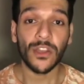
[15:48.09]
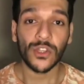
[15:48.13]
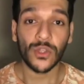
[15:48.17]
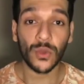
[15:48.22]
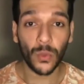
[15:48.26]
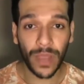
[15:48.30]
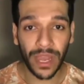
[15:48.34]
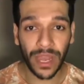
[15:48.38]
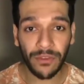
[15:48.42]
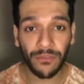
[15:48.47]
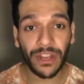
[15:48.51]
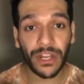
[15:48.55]

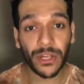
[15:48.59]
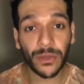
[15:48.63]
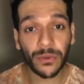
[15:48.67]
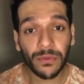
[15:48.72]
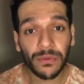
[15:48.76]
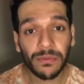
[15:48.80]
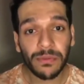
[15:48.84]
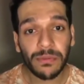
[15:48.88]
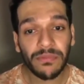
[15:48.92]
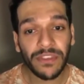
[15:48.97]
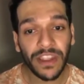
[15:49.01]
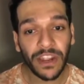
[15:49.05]
So when we
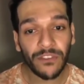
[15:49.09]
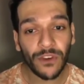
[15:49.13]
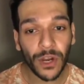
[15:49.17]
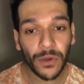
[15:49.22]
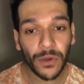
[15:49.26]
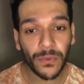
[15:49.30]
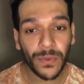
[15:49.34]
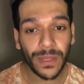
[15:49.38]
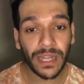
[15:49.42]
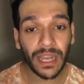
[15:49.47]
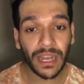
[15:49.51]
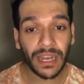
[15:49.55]

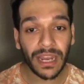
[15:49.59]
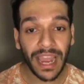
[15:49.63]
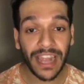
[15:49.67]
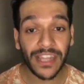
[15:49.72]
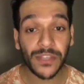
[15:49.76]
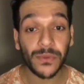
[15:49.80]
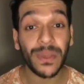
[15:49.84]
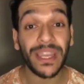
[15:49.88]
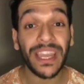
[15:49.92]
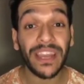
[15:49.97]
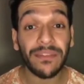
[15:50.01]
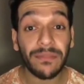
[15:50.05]
work with our
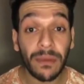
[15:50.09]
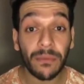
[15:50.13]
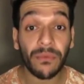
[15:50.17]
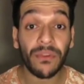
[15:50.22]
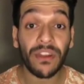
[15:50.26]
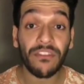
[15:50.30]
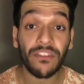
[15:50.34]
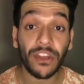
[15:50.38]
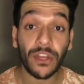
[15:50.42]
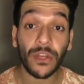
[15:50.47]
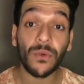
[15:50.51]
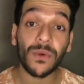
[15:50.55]
clients, we give them
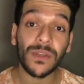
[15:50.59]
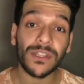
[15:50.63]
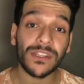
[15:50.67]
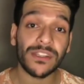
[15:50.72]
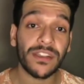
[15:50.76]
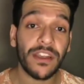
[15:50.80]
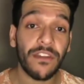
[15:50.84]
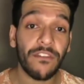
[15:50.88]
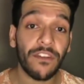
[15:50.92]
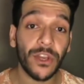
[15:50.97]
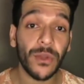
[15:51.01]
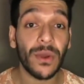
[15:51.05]
revenue
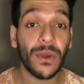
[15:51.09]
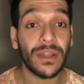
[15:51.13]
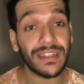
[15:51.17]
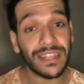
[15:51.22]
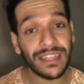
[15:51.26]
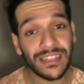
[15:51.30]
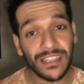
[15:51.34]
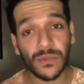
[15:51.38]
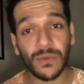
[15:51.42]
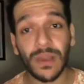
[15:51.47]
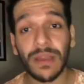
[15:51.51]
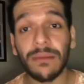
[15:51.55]
versus revenue, and
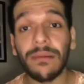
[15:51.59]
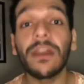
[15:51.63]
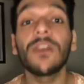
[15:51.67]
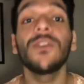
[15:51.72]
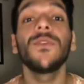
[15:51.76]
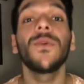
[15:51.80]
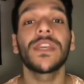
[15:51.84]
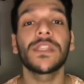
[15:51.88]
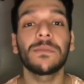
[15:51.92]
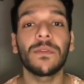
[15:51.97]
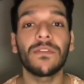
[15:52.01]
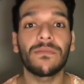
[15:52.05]
this is why a
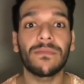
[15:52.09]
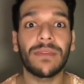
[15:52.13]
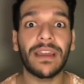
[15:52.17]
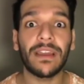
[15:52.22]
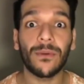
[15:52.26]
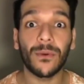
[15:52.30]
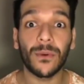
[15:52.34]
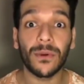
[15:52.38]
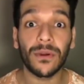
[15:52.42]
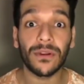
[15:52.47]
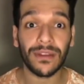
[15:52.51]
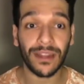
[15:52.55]
USP of my